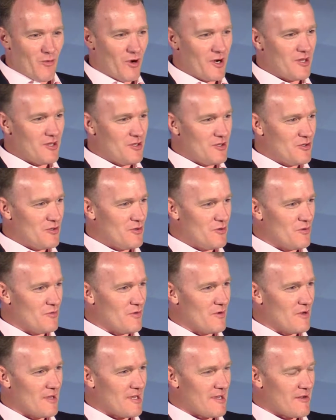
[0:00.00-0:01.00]
What do
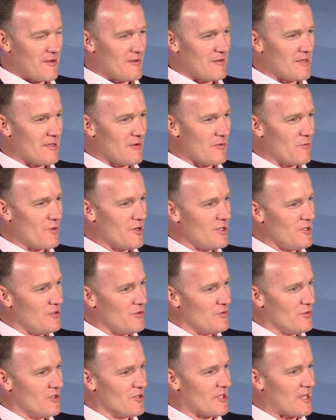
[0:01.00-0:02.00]

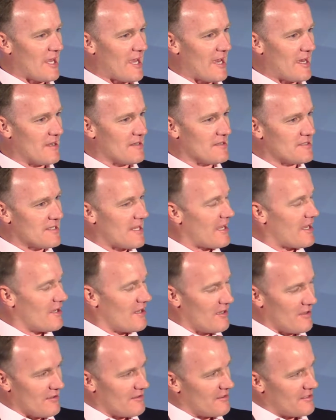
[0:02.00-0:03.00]
you look at
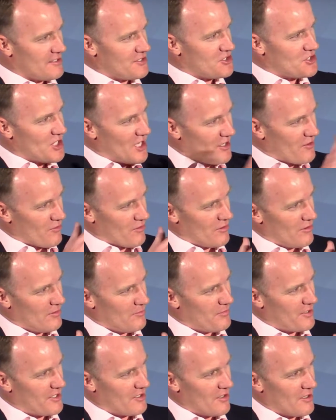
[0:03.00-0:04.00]
scale in general,
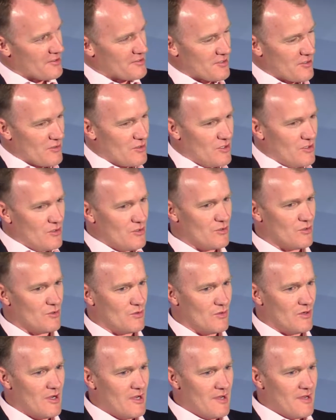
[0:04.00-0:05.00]
but also
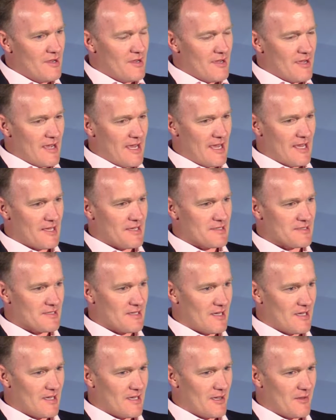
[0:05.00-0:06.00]
you
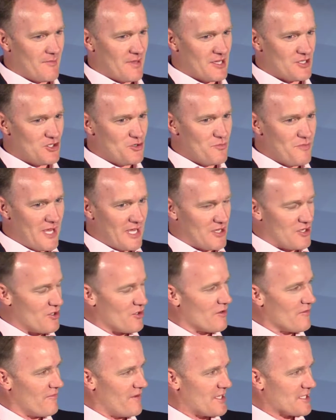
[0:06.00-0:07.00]
as you make
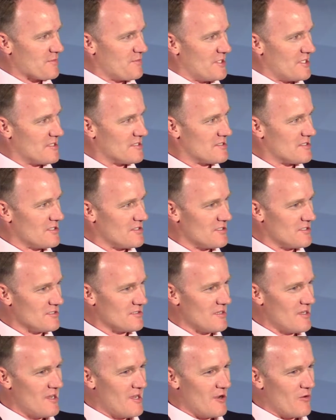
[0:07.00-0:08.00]
your investment
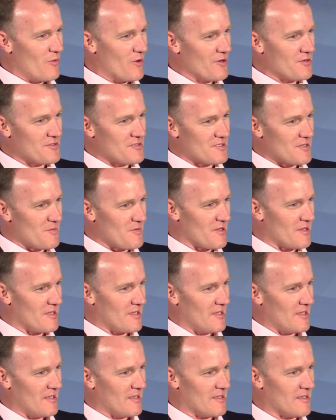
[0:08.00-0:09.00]
decisions? What are some of
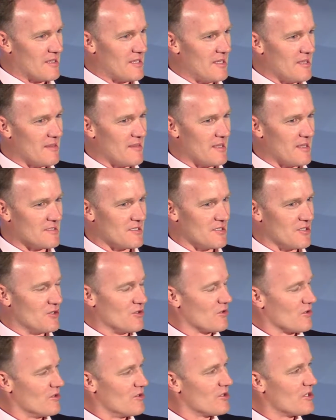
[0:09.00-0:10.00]
the key things that
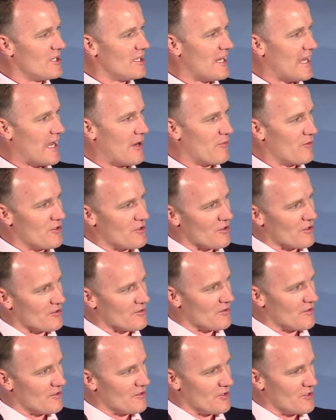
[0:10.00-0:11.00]
you're looking at when
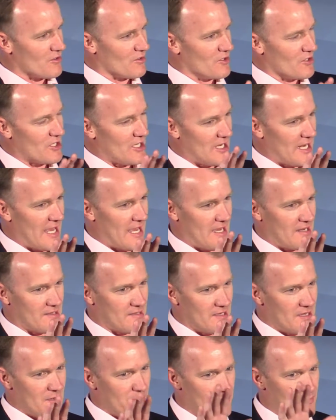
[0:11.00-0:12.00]
you're looking
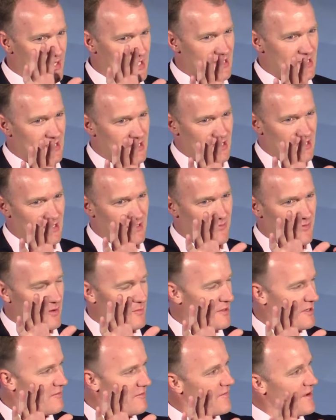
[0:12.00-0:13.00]
at businesses
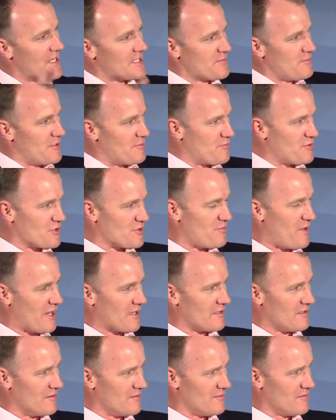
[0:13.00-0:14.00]
from an investment
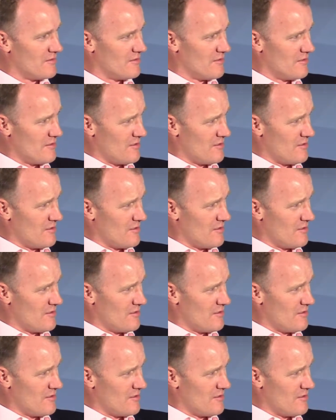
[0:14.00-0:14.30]
perspective?